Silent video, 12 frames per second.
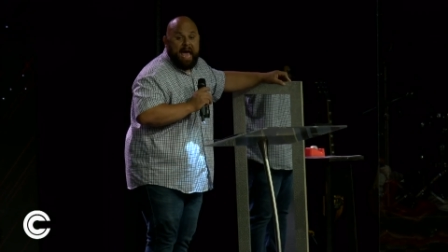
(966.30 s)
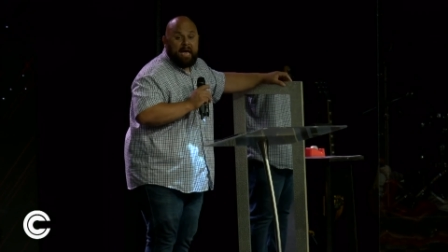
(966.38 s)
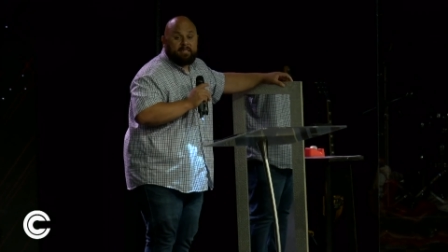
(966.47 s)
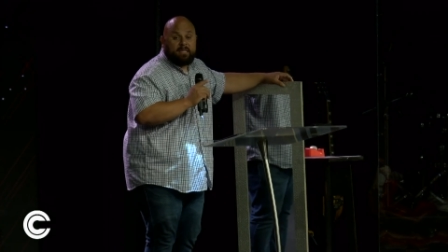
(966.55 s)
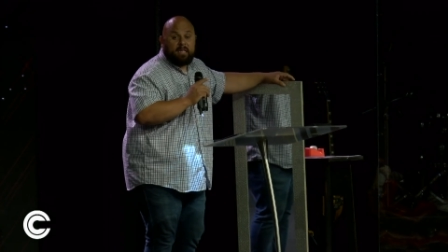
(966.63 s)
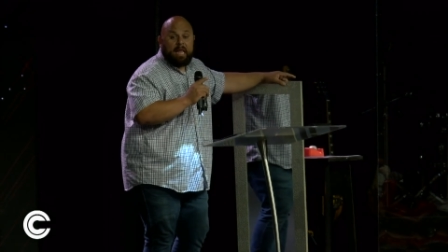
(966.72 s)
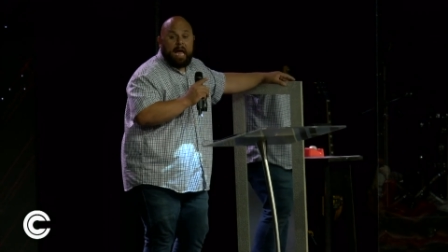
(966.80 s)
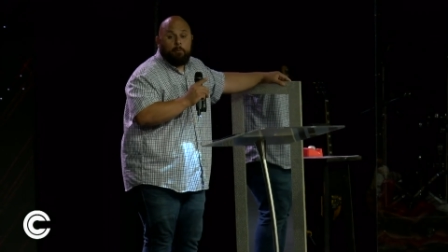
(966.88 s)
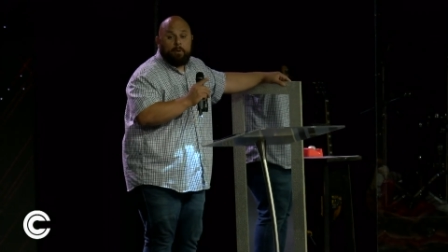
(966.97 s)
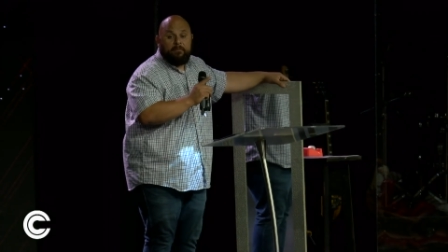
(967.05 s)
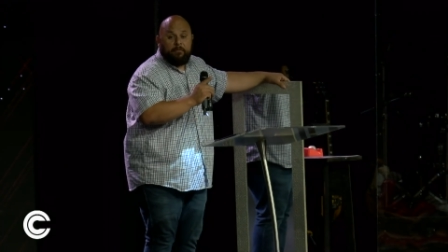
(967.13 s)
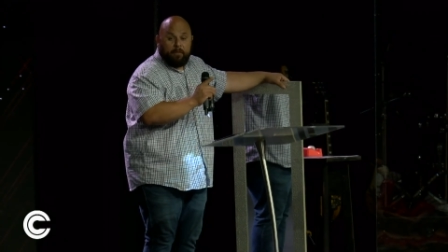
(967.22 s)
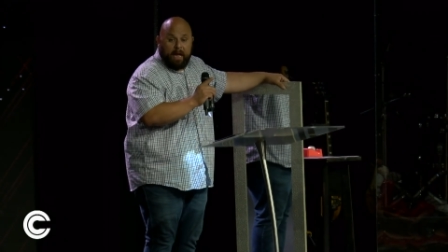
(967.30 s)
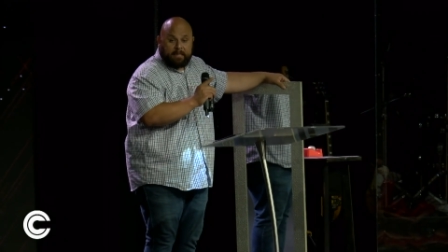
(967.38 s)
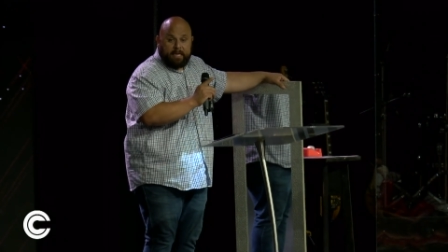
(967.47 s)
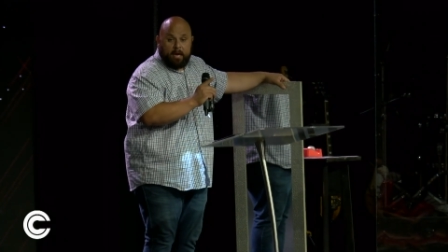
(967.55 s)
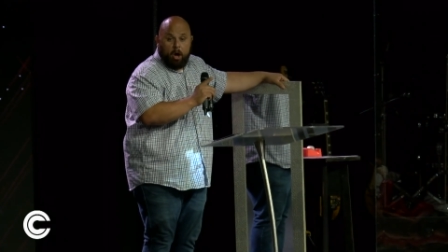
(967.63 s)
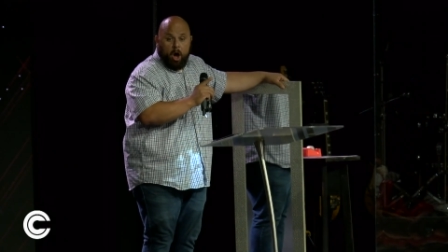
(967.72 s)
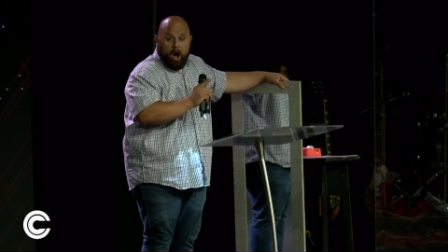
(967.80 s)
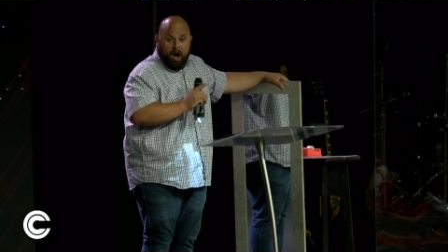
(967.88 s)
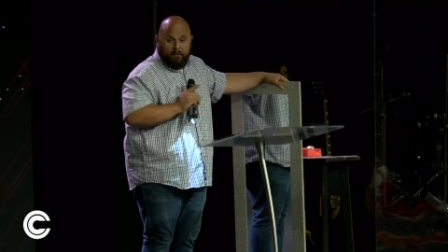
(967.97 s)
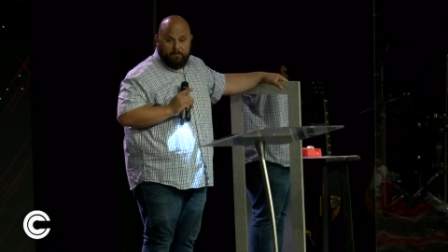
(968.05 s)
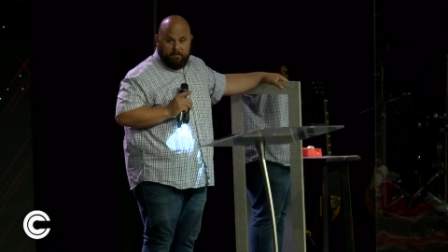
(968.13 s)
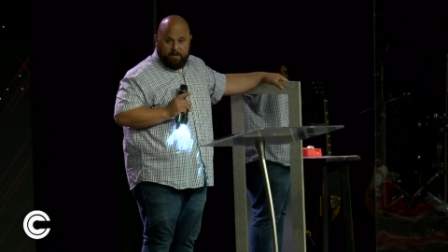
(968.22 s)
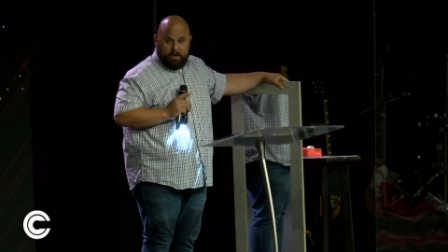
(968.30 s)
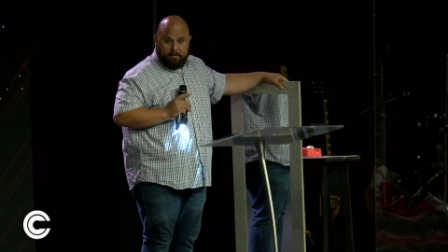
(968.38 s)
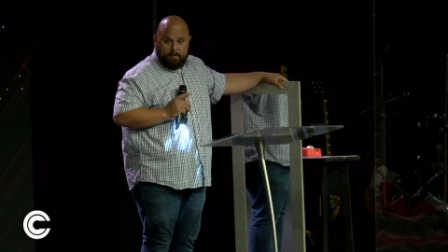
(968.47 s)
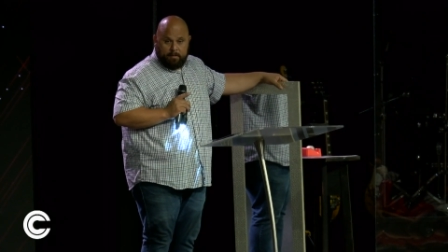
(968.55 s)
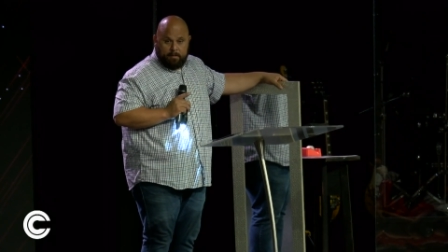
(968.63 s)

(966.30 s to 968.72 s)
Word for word: has the light reflecting off of it